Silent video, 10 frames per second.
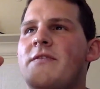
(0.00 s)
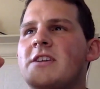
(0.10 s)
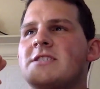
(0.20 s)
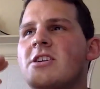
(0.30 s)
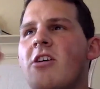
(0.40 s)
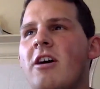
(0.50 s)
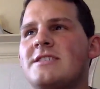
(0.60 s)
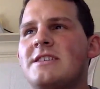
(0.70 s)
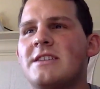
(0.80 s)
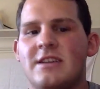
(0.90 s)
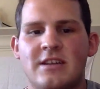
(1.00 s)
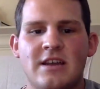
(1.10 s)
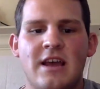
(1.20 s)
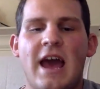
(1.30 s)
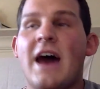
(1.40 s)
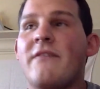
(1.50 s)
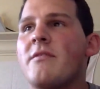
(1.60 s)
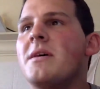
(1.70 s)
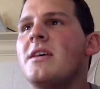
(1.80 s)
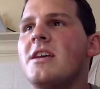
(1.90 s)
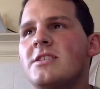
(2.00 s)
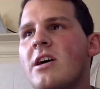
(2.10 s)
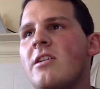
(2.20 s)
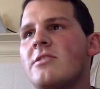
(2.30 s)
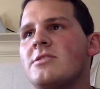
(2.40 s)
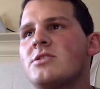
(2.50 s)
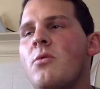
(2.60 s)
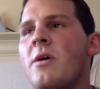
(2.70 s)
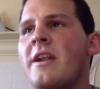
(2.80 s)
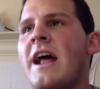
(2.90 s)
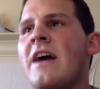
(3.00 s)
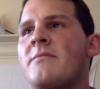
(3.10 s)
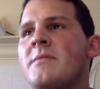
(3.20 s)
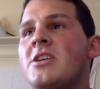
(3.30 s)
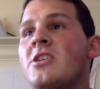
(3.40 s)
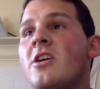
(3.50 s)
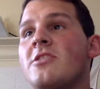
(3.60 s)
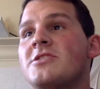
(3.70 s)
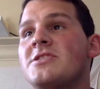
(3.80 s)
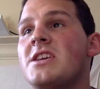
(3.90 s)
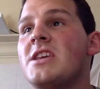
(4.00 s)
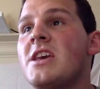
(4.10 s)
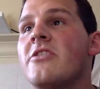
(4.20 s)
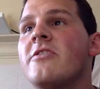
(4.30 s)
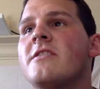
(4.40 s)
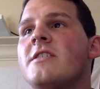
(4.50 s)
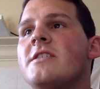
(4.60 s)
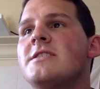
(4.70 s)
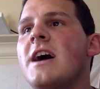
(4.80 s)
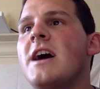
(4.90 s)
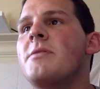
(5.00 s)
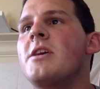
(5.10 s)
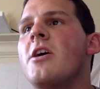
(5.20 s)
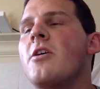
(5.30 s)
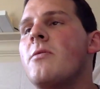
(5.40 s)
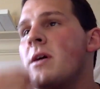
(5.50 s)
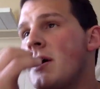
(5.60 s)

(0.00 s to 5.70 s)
if it's going to cost $500,000 or $1.5 million a year to IPO,